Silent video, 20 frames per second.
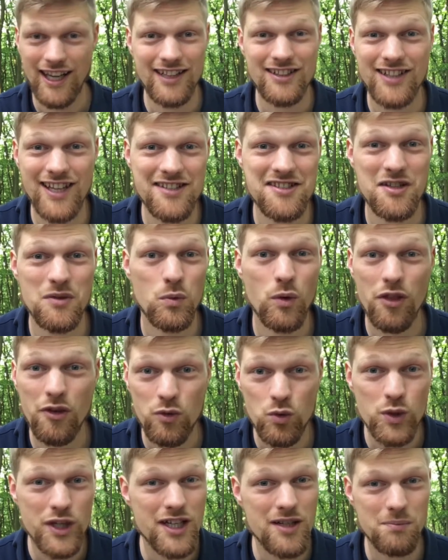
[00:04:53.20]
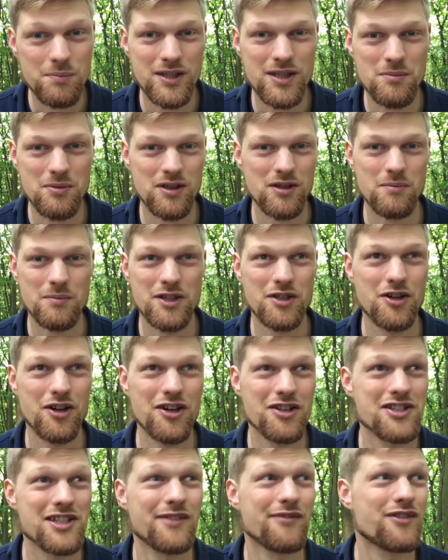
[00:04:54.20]
and test it with real people,
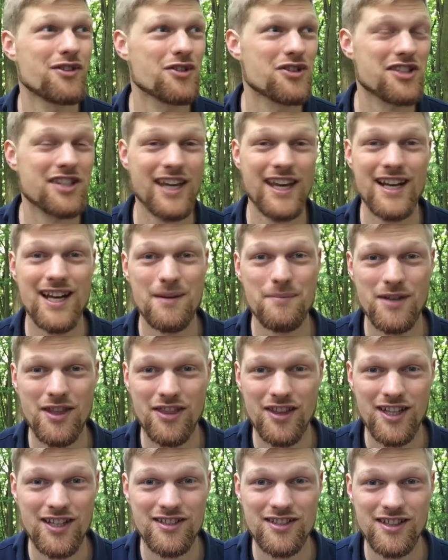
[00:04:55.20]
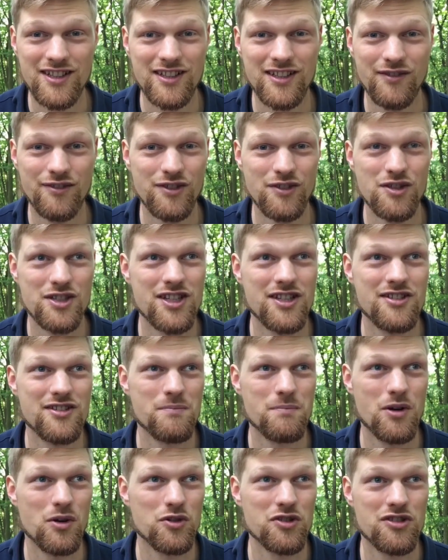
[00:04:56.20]
because if you scale up in the internet, if you
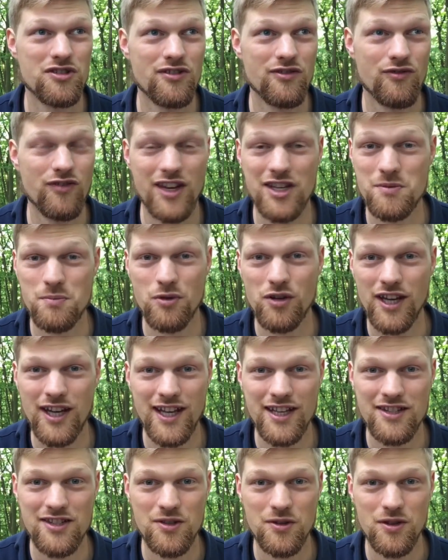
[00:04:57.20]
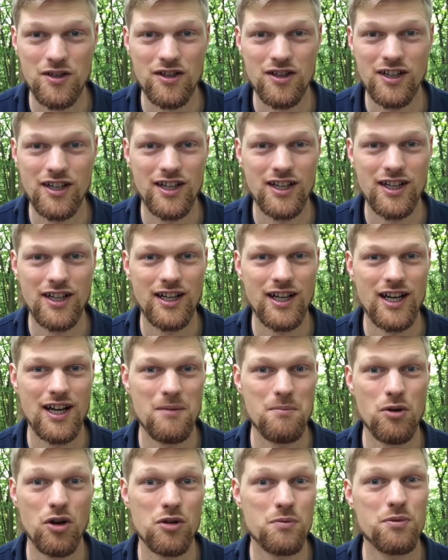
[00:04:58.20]
just post Facebook ads or
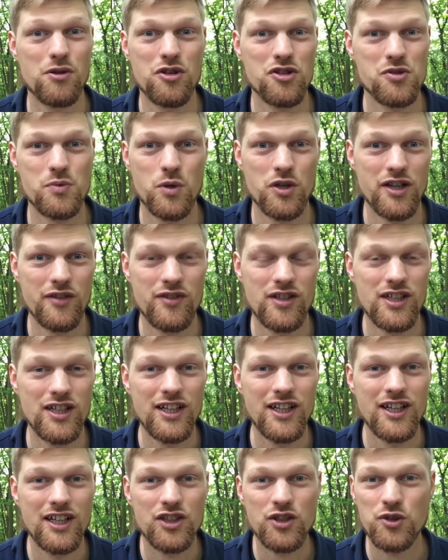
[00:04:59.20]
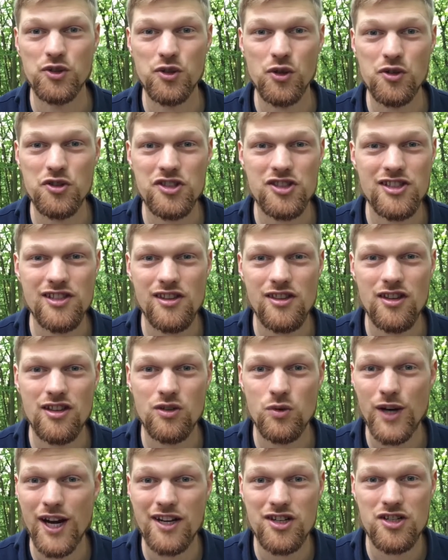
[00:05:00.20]
blog post, whatever, you don't see
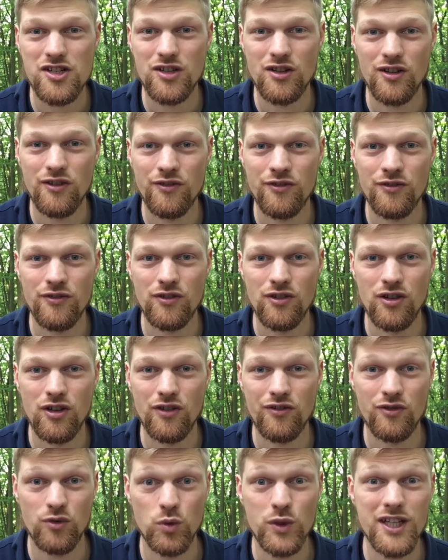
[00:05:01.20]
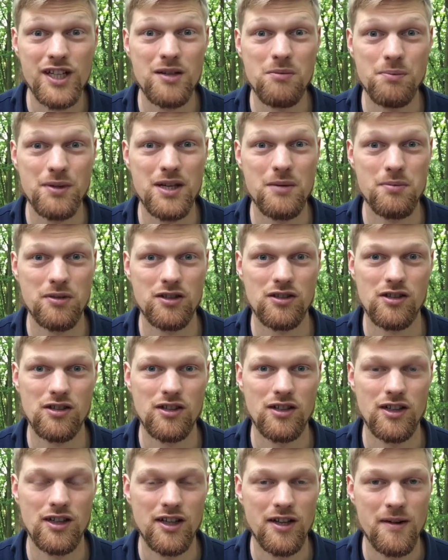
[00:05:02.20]
the reaction of real people.
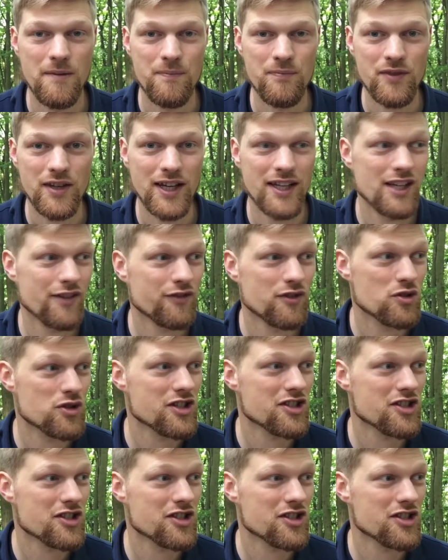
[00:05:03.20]
And if